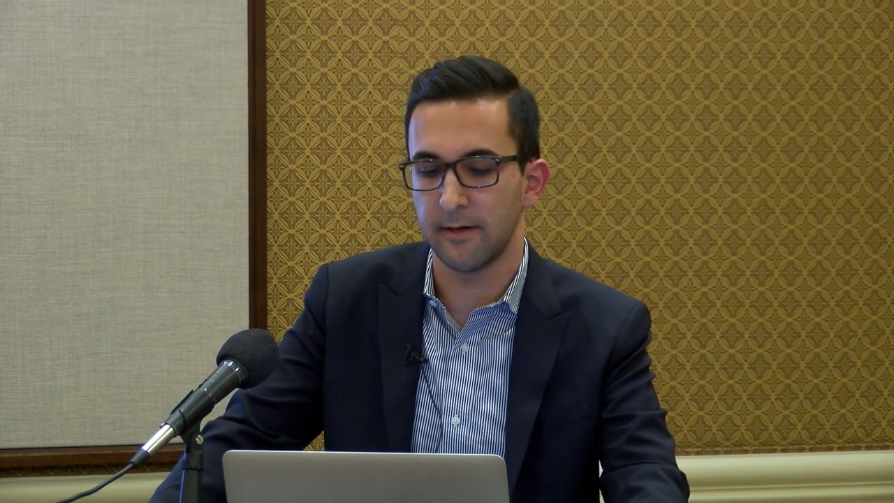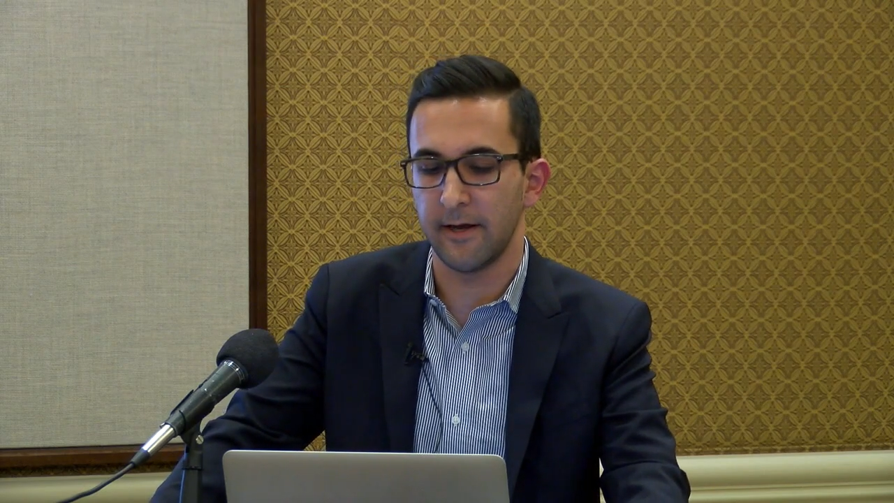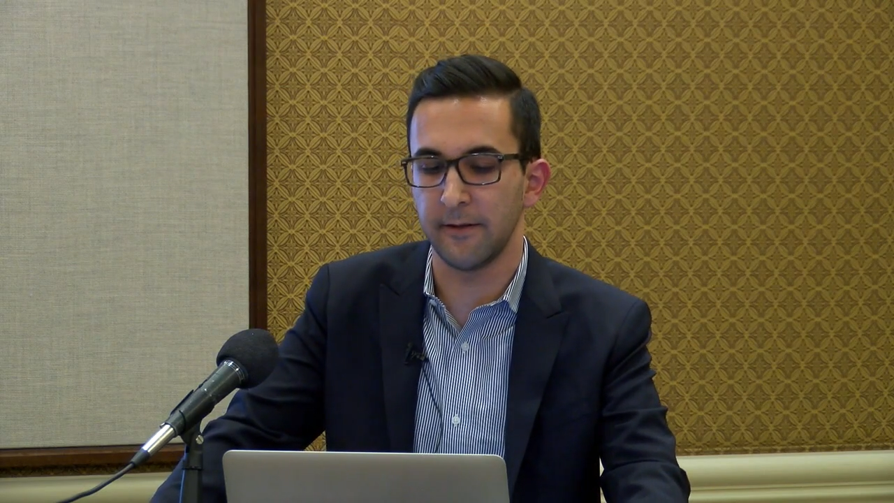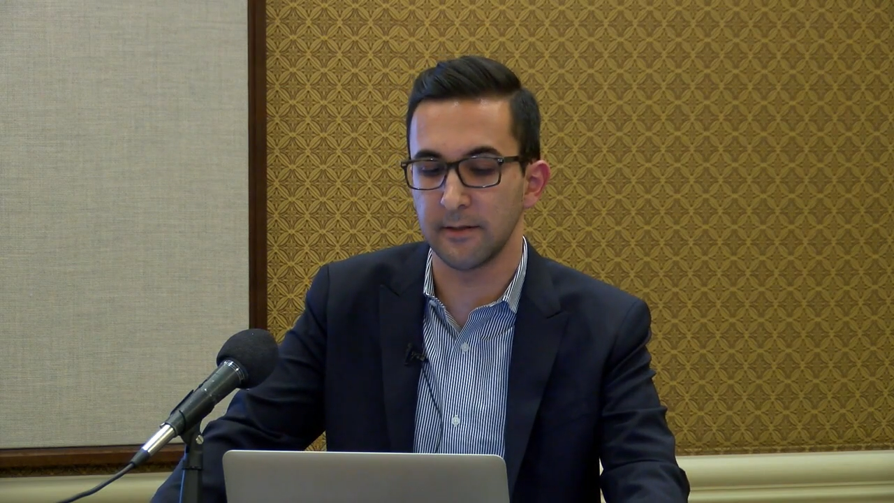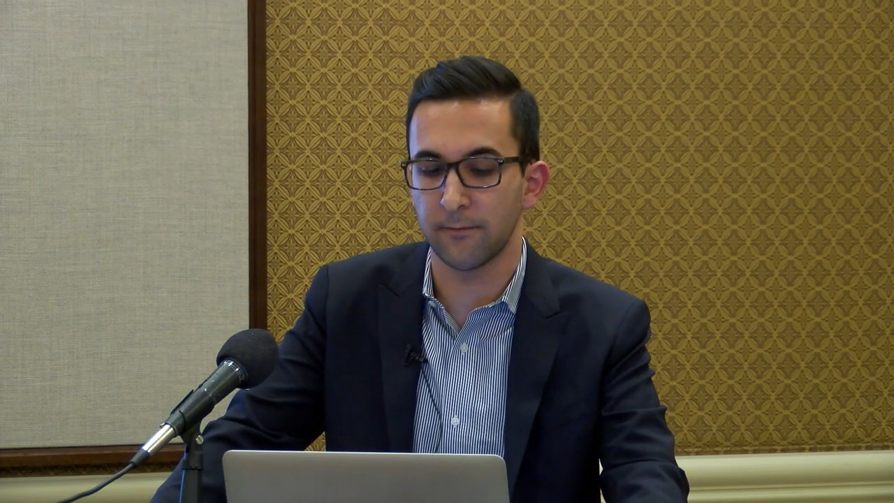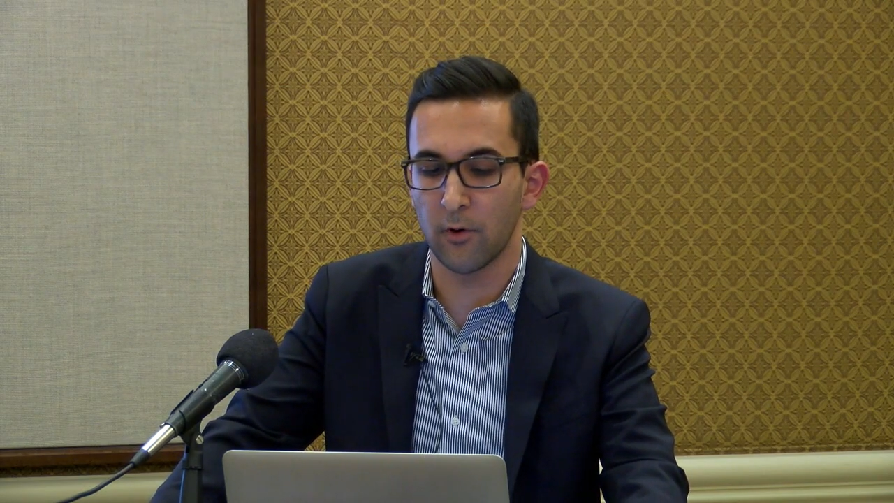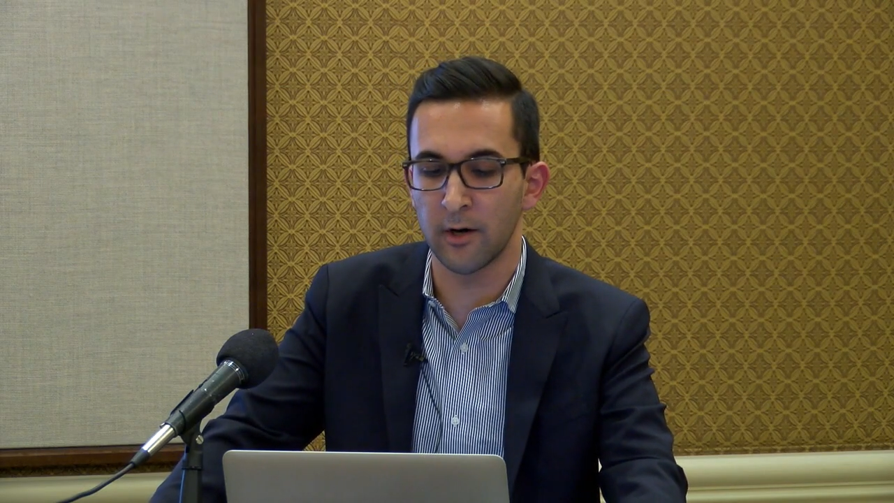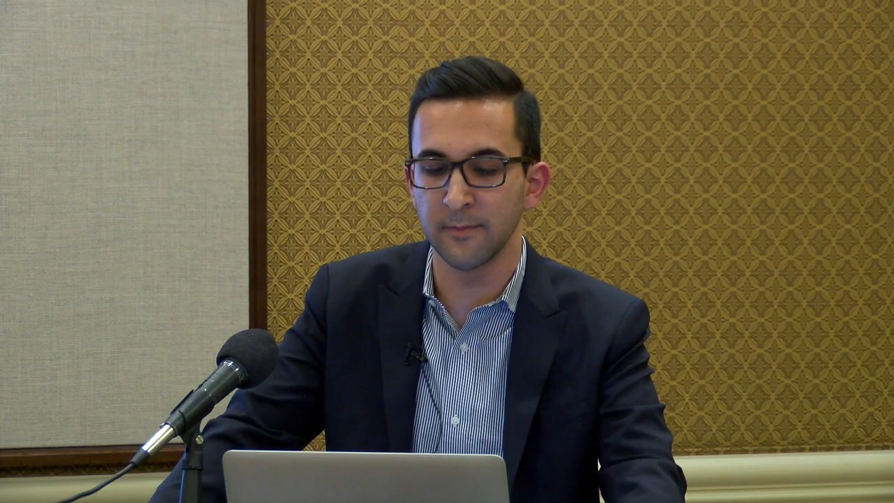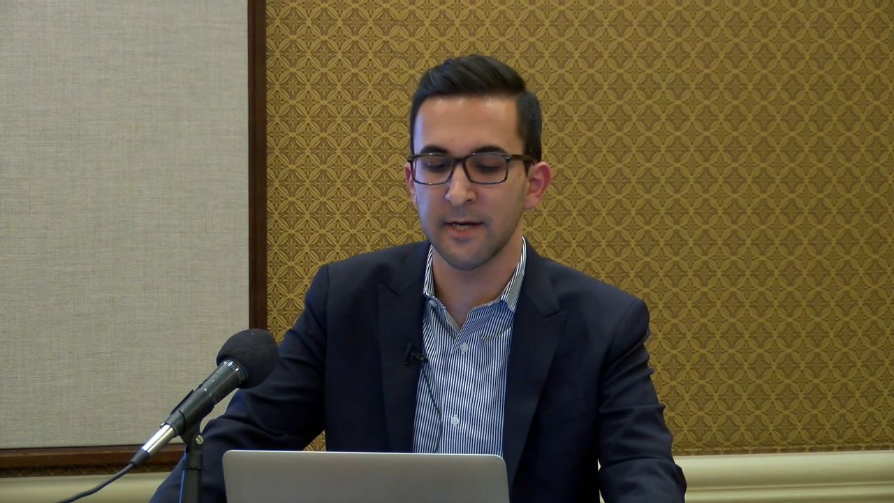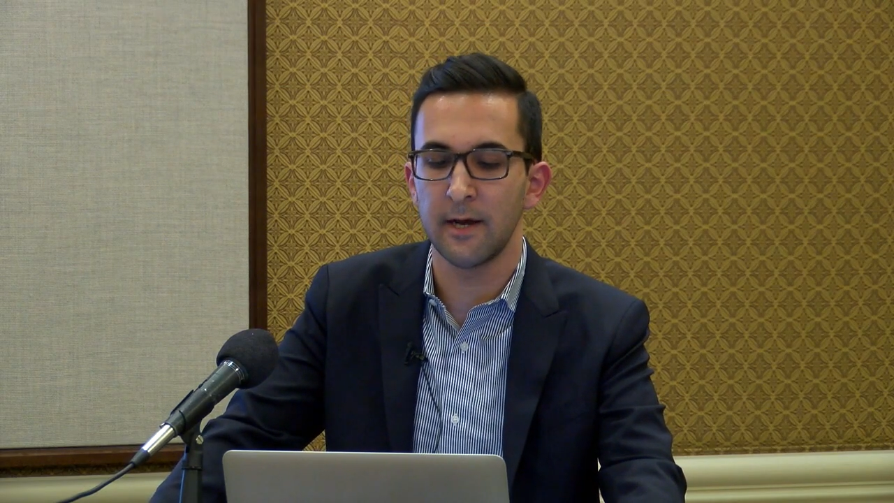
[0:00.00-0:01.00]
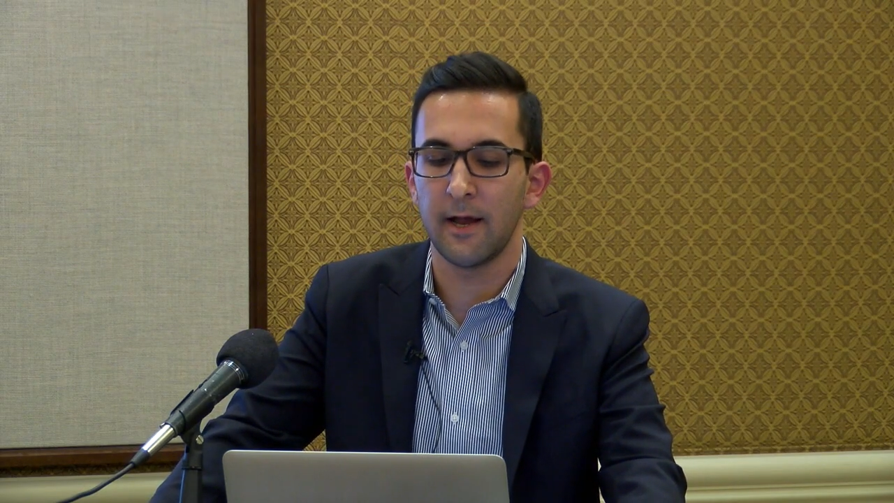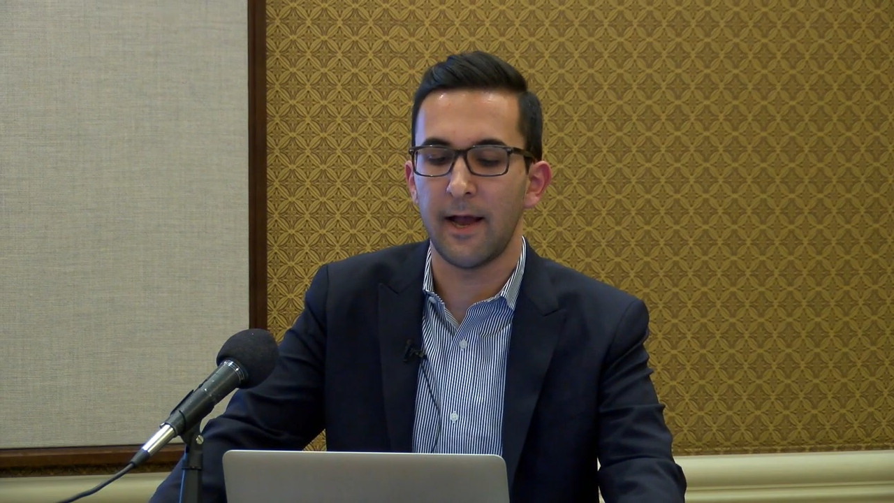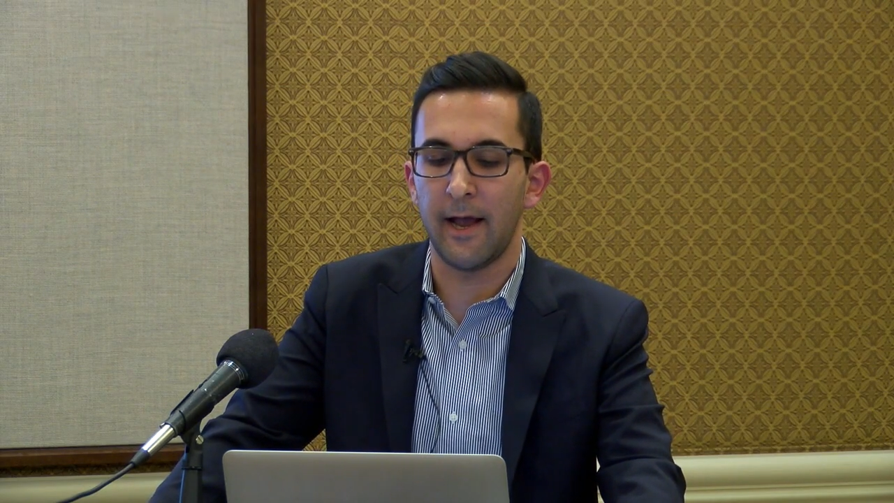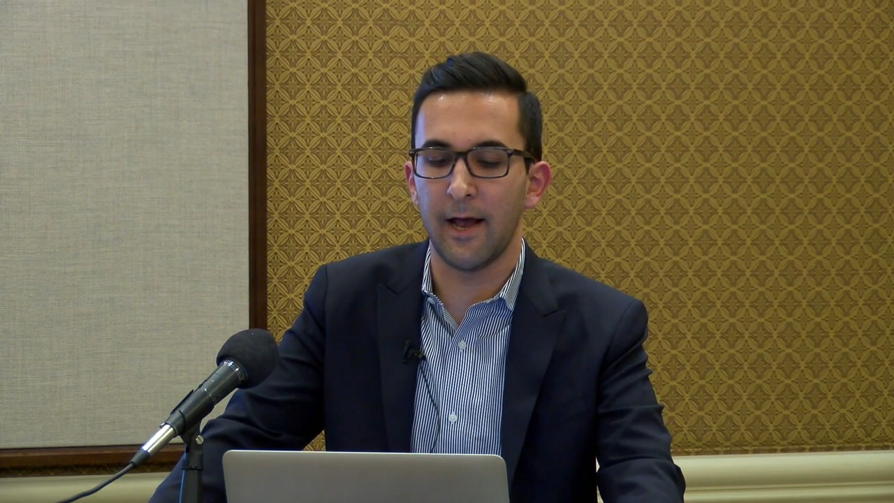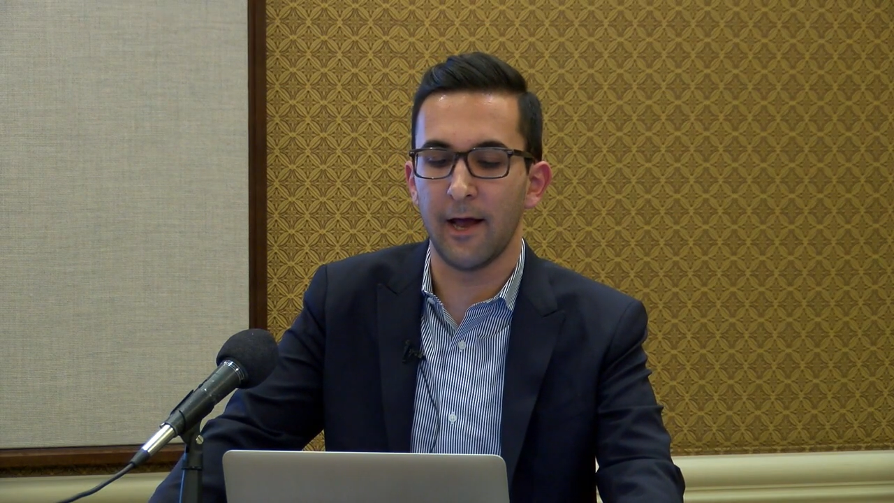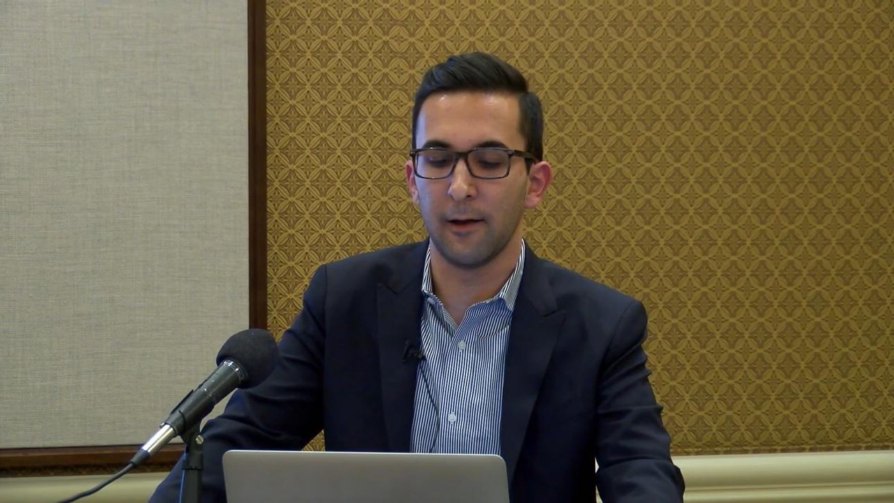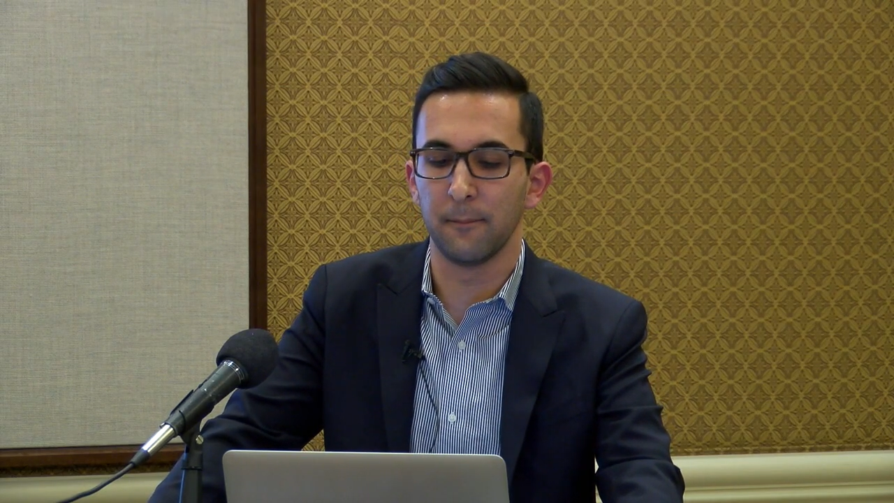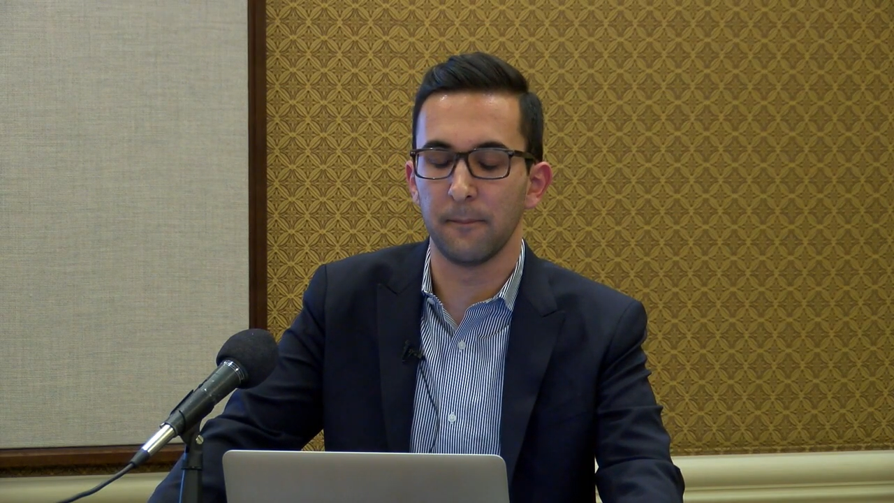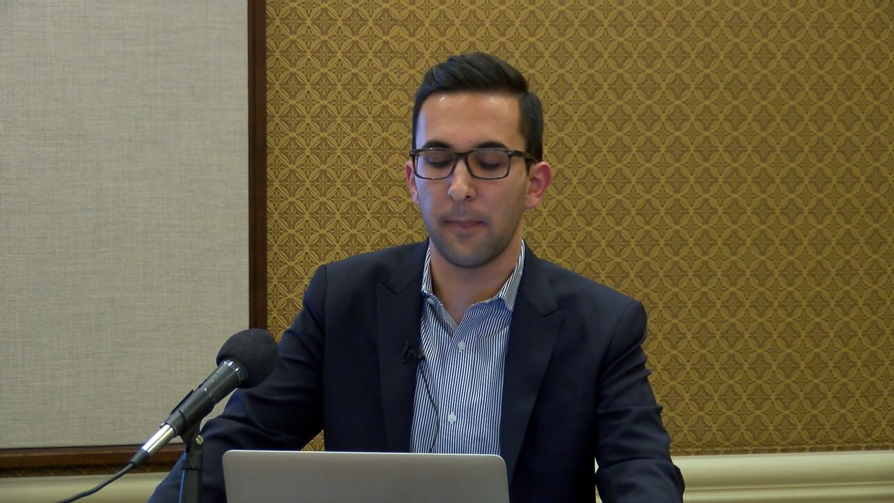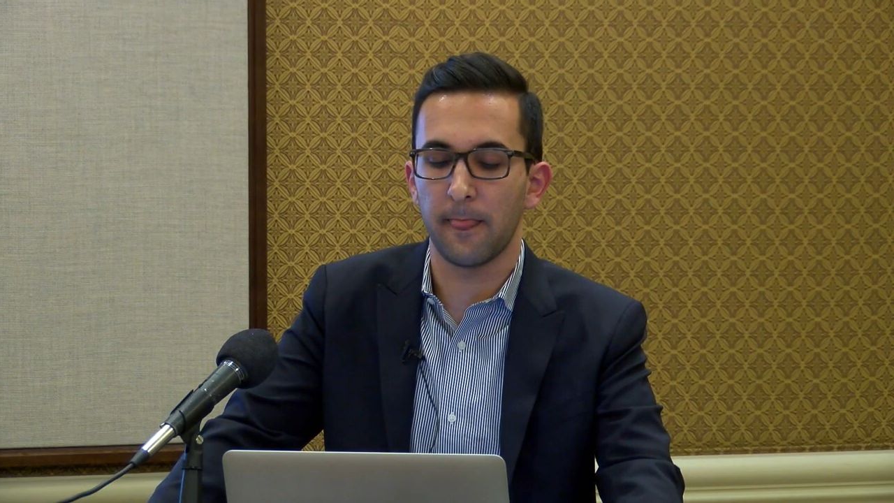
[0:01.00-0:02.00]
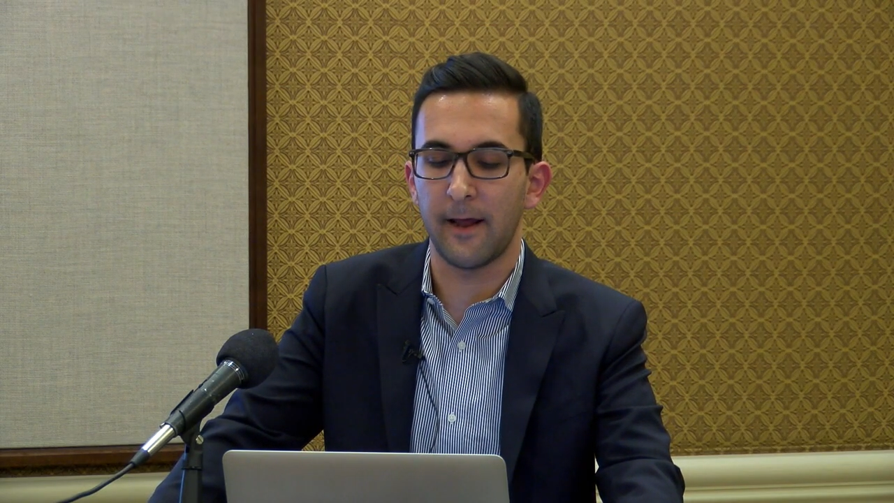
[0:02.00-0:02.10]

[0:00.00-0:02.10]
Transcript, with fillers: in these forums um,